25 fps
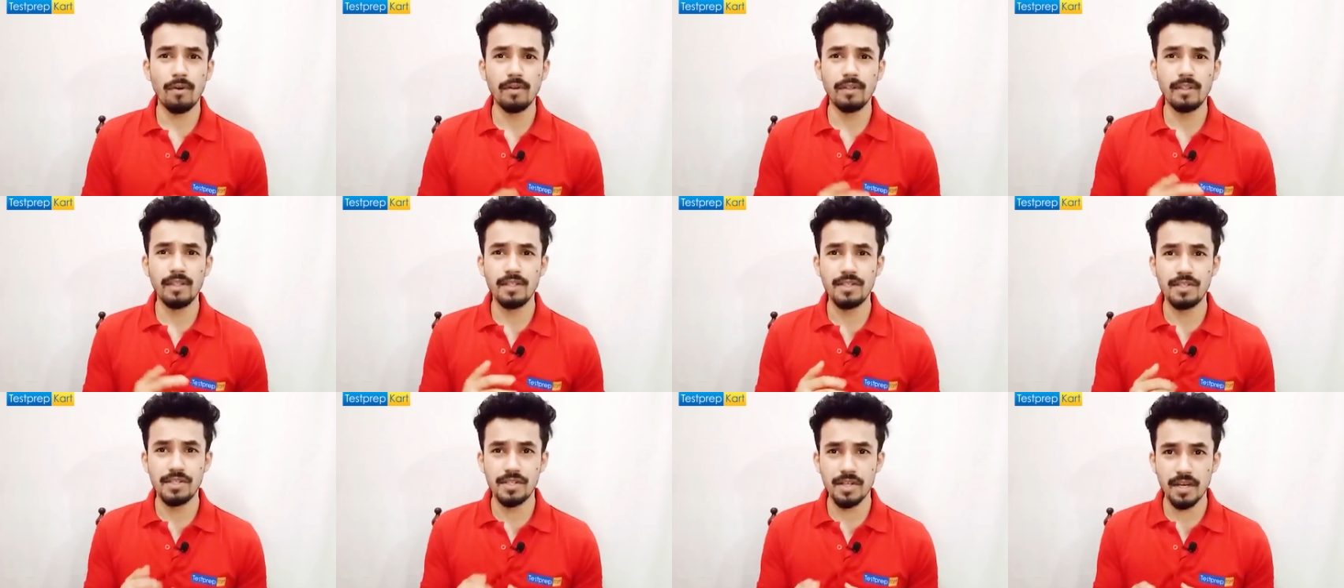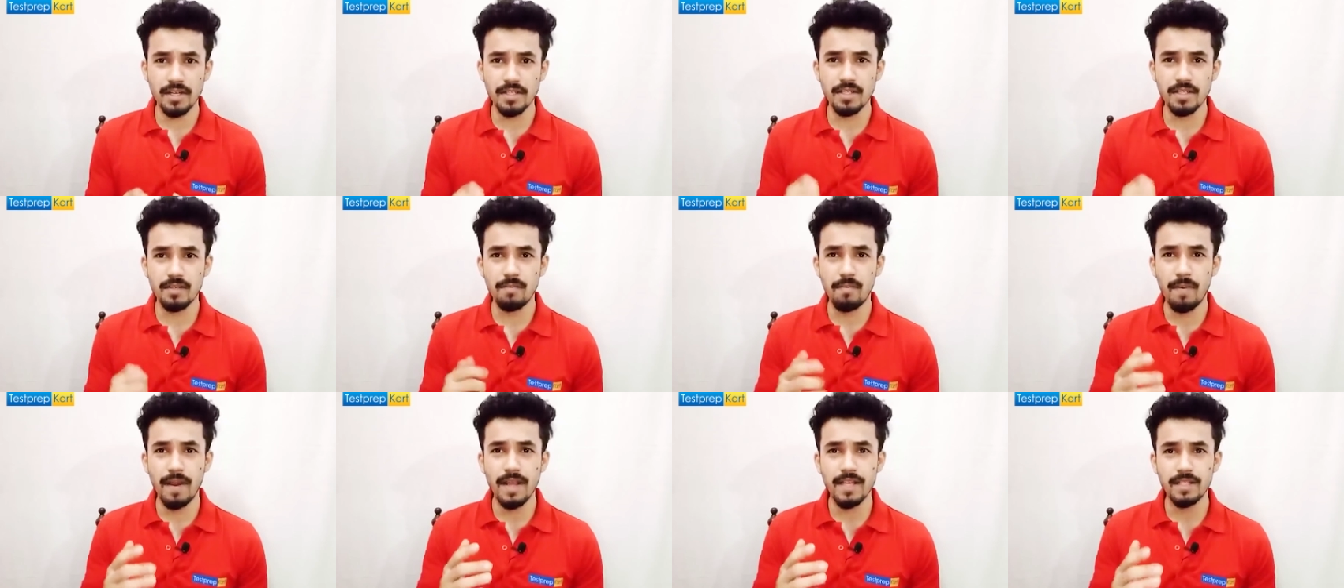the
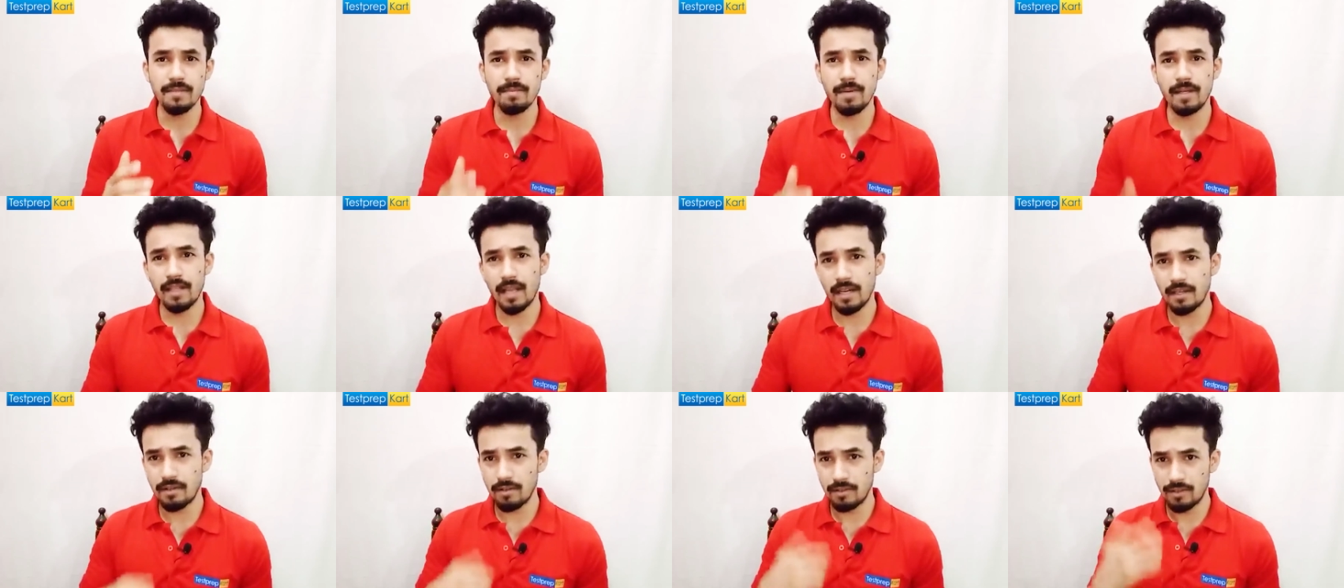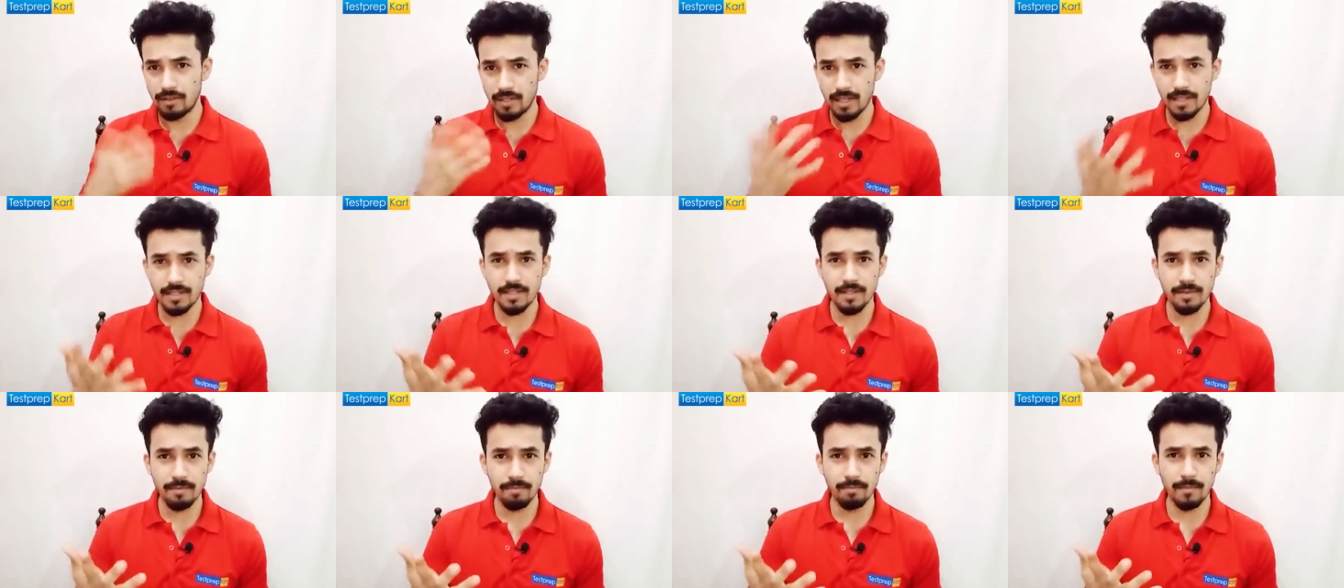just placement that you
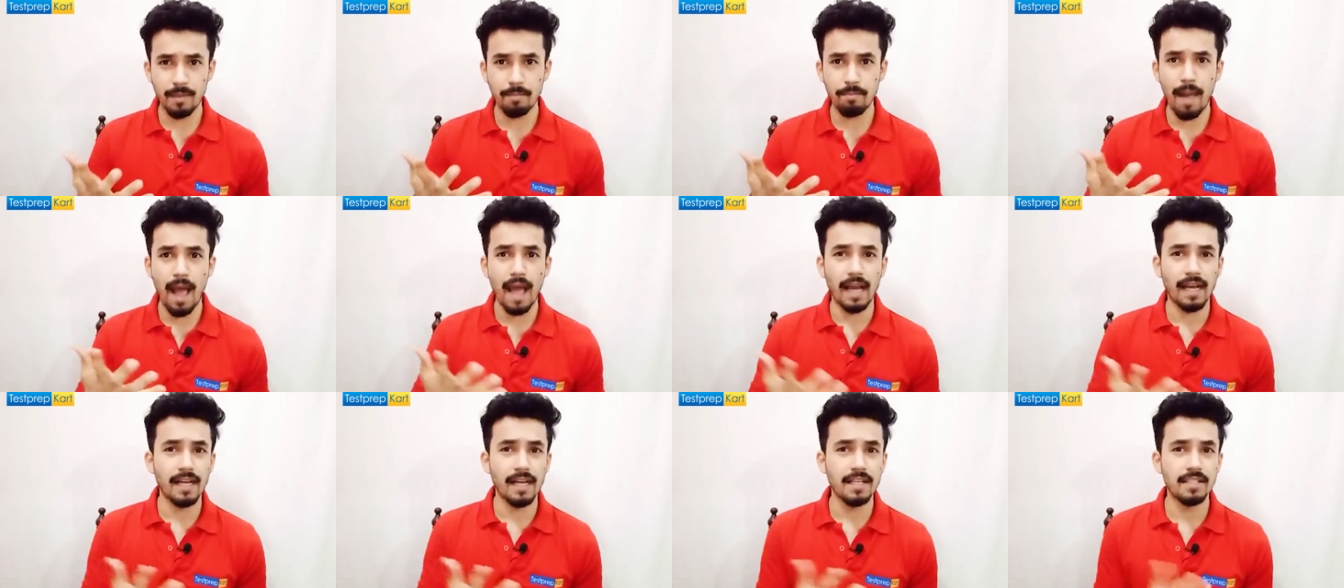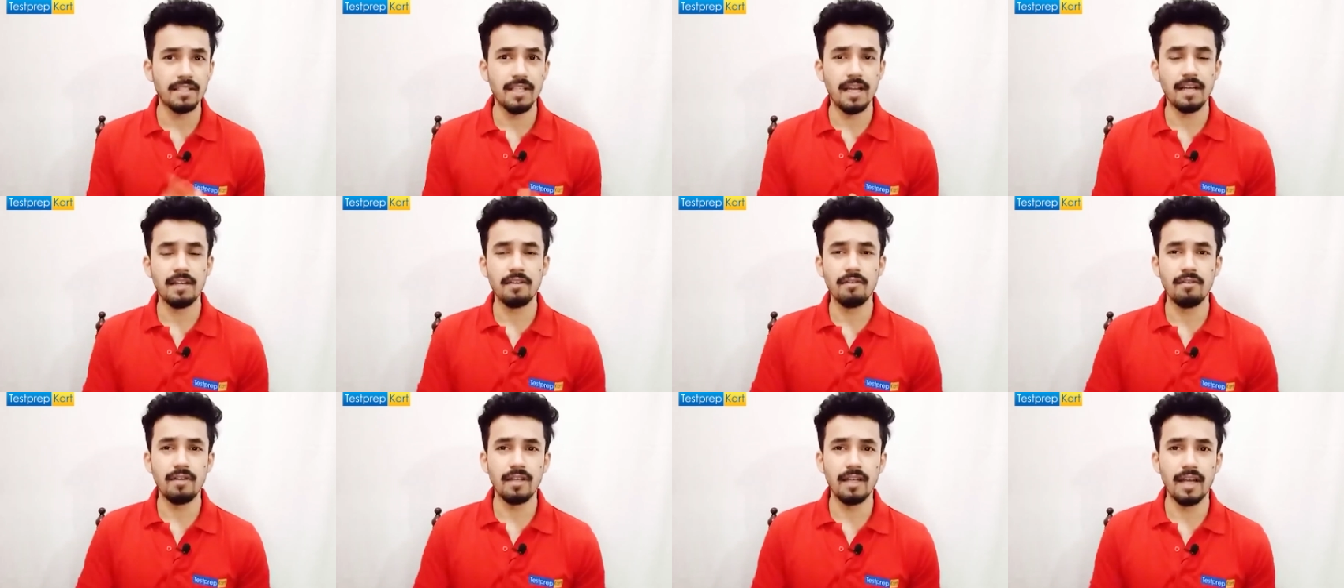just the package
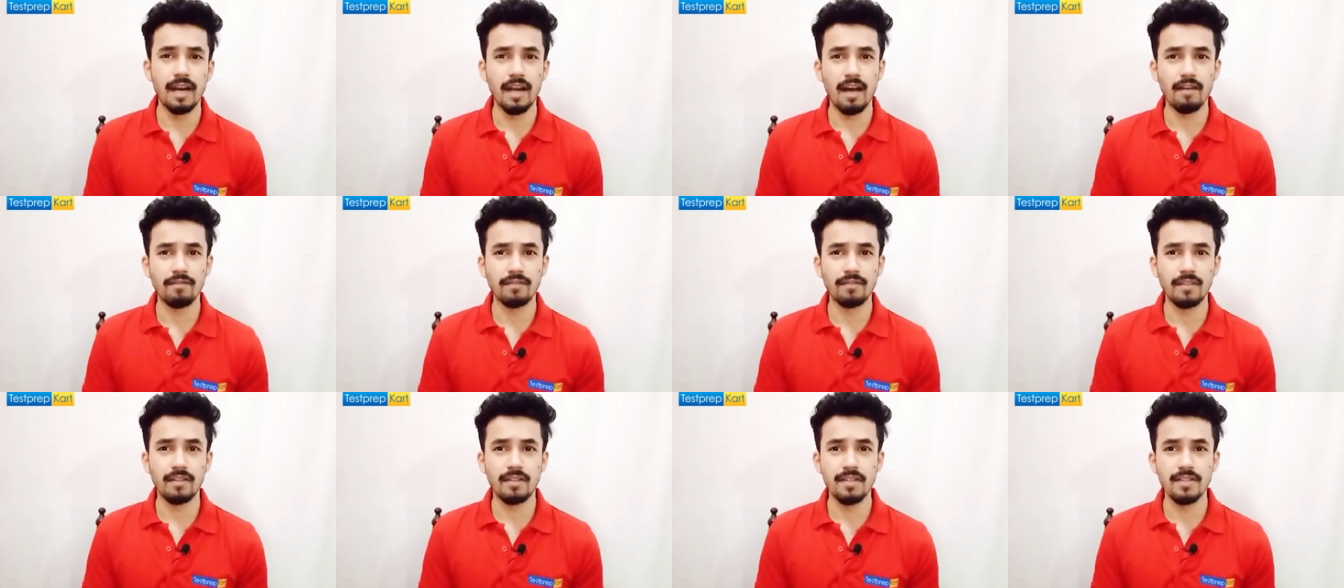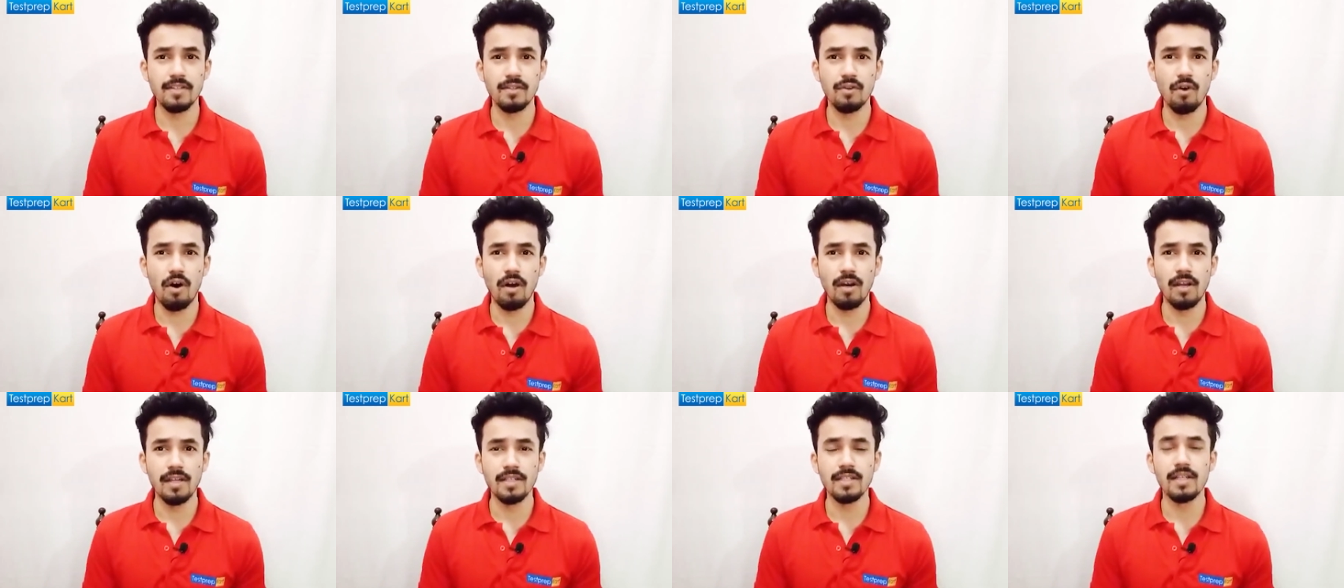that you will get after this
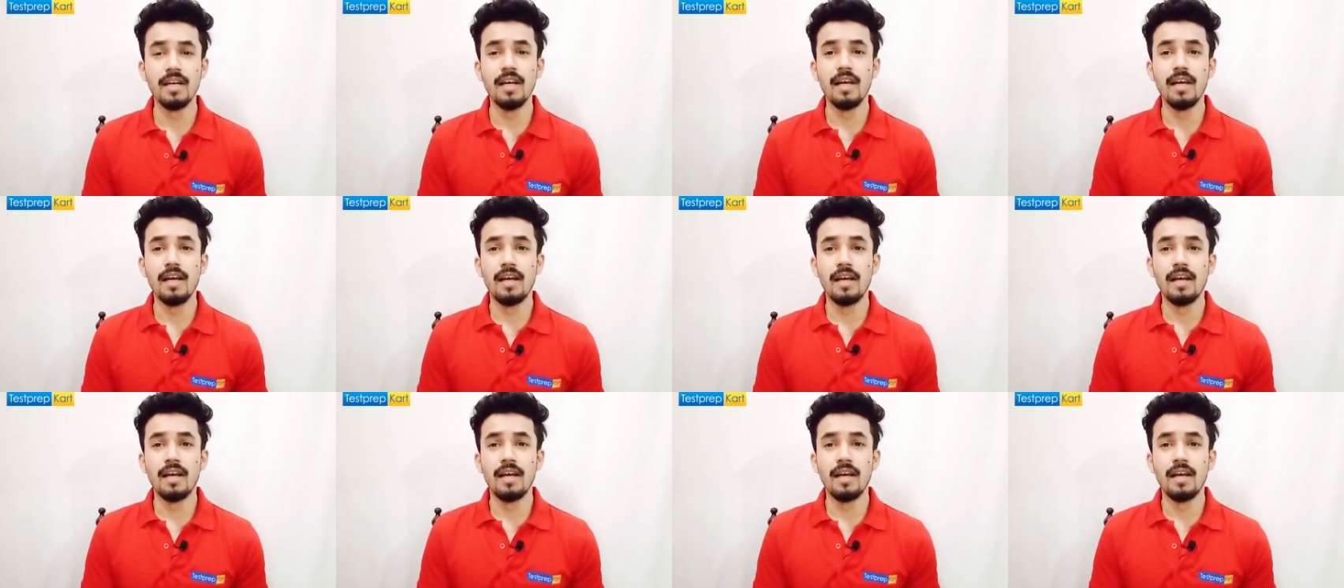college